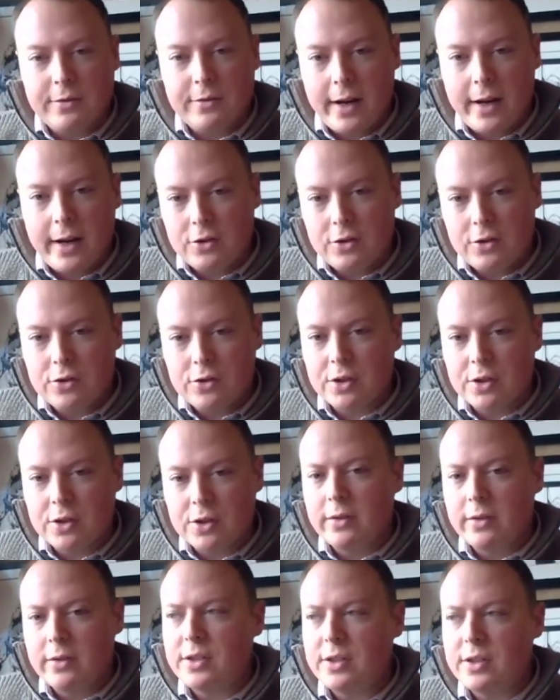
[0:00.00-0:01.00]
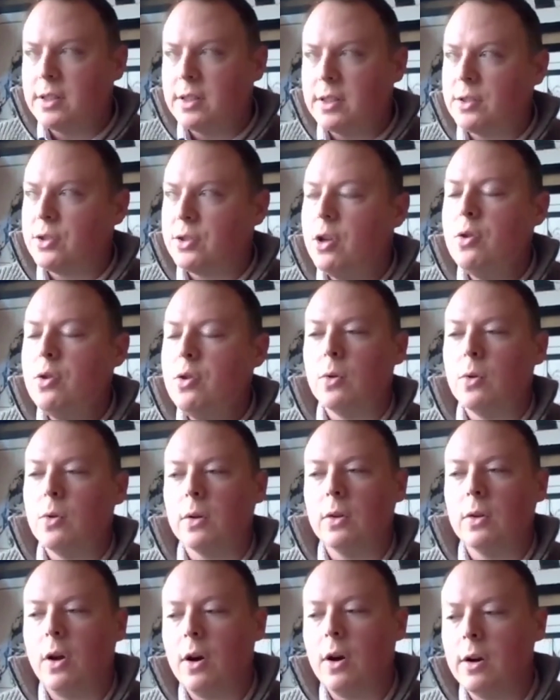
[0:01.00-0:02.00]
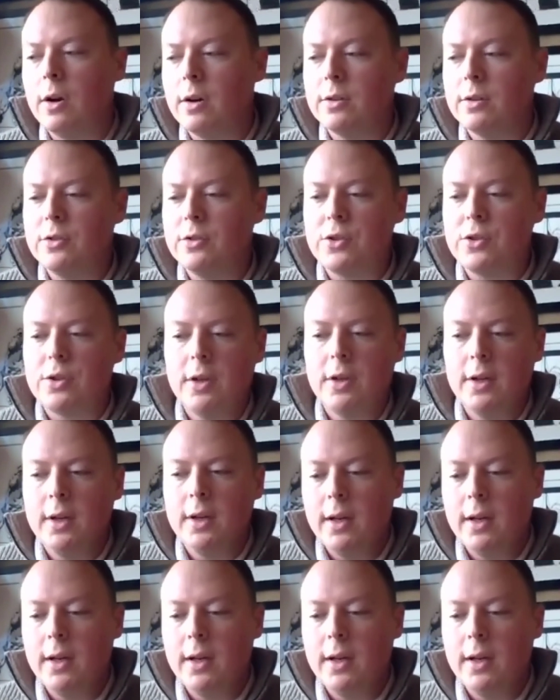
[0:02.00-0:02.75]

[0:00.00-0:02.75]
financial services or large